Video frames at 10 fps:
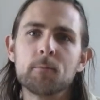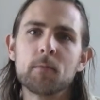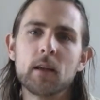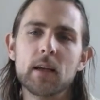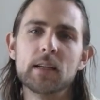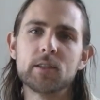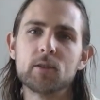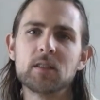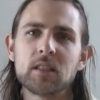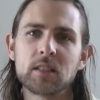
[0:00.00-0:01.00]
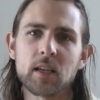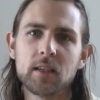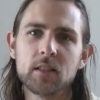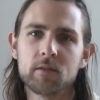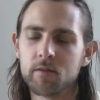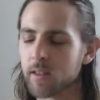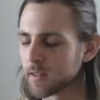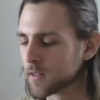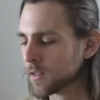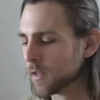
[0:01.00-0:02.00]
And it's those
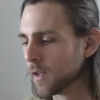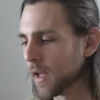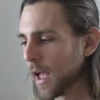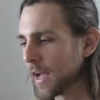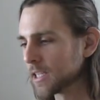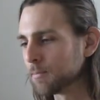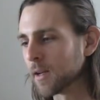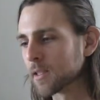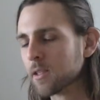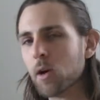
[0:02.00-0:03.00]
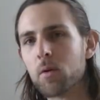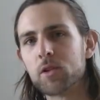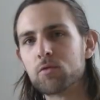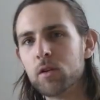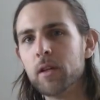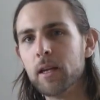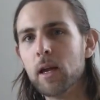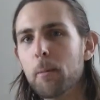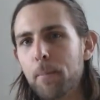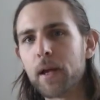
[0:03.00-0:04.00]
decisiveness aspects where it's really
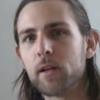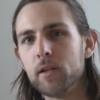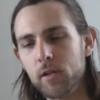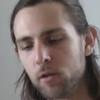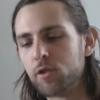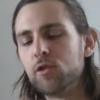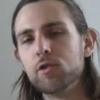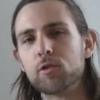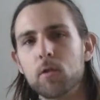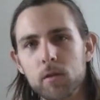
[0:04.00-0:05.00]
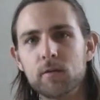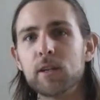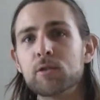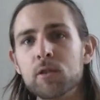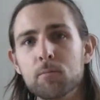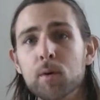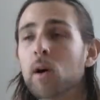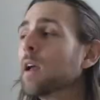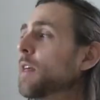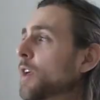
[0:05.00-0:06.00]
pick, you know, choose your own adventure in the book
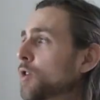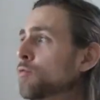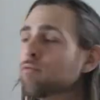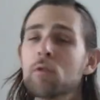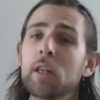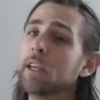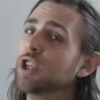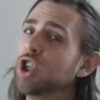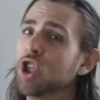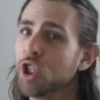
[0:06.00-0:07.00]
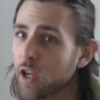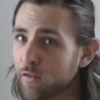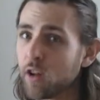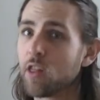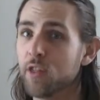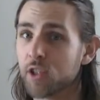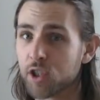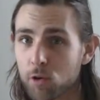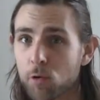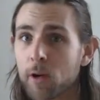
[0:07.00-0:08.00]
that you really shift the
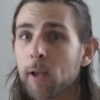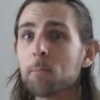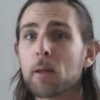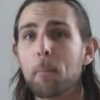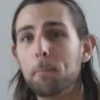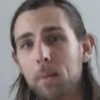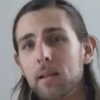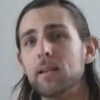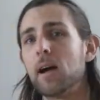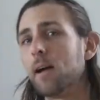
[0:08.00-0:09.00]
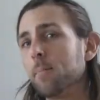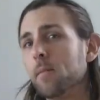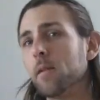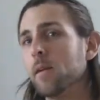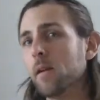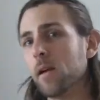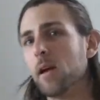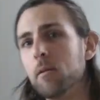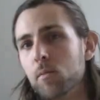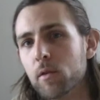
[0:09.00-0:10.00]
story big time
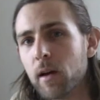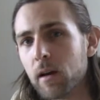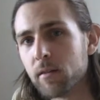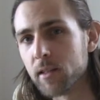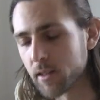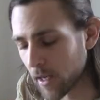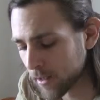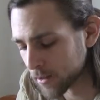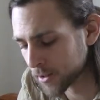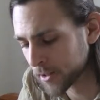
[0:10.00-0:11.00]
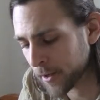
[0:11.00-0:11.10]
and move out of these cycles.